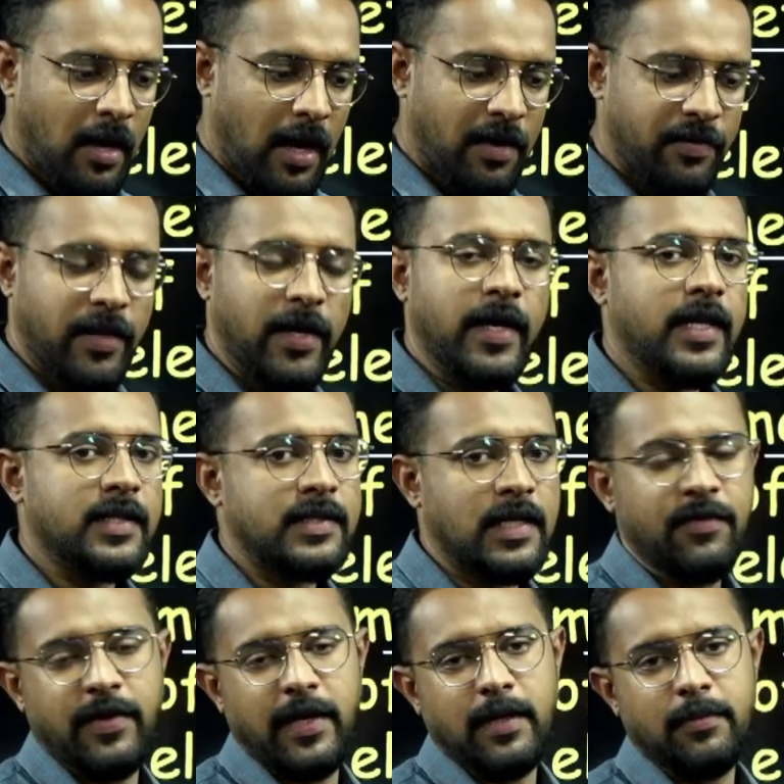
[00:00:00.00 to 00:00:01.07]
our entire
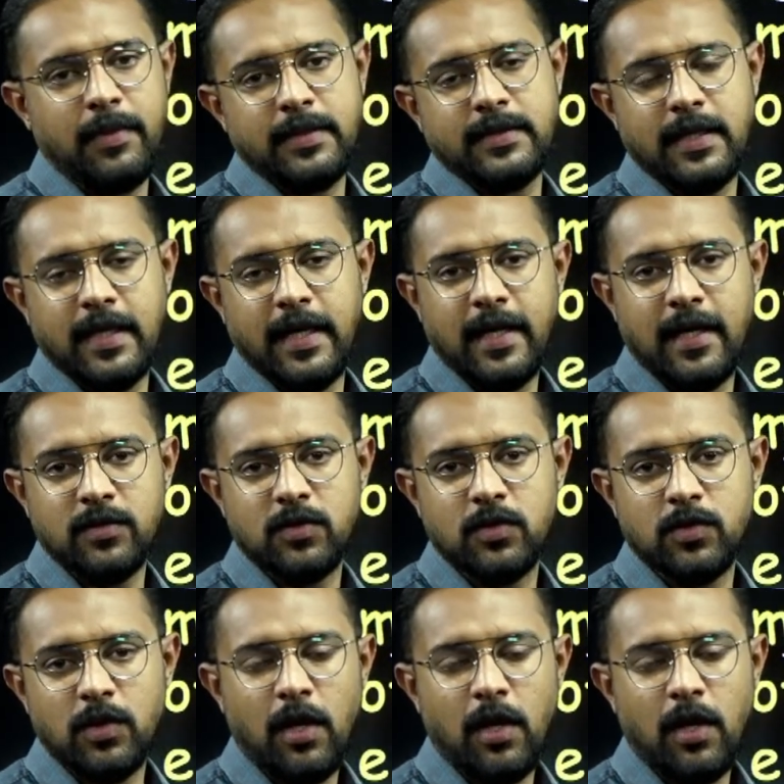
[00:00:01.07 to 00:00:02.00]
surveying basically consists